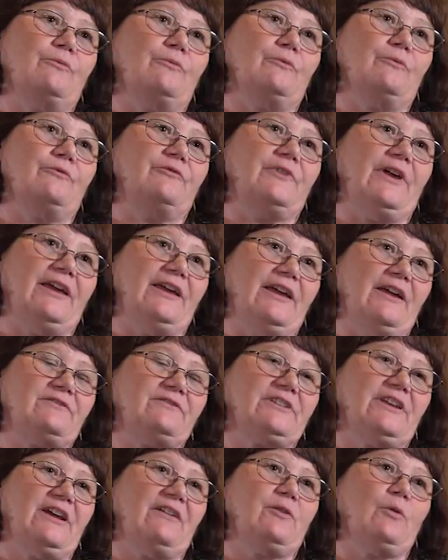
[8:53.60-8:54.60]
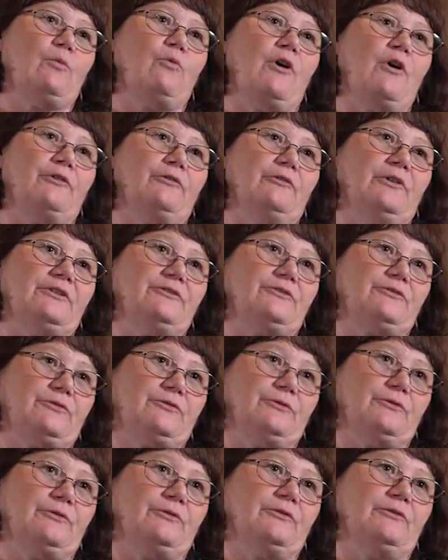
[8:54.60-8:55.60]
they have to have the water and
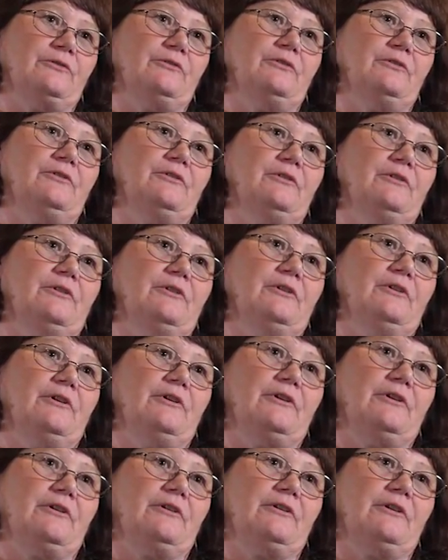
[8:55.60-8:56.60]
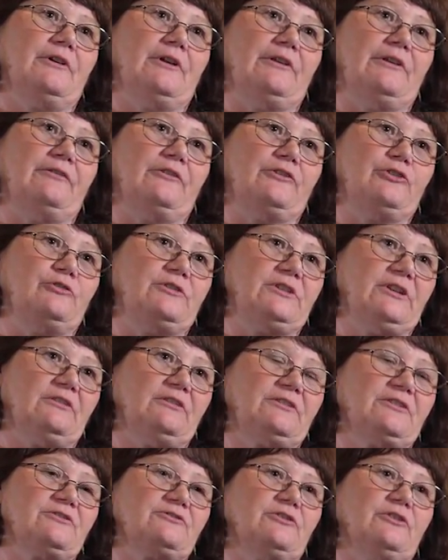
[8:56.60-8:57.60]
sewer and the
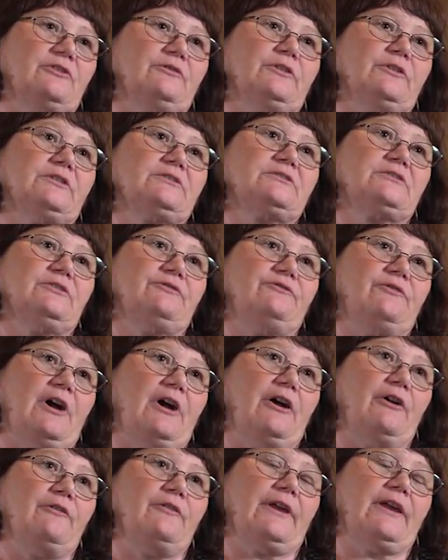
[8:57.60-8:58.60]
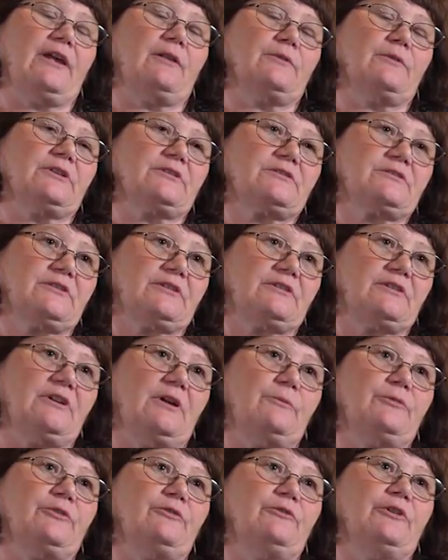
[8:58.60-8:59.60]
utility service, the fire, the ambulance to
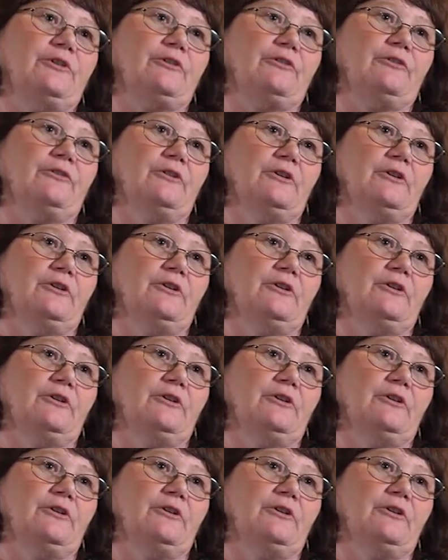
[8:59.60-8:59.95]
come to their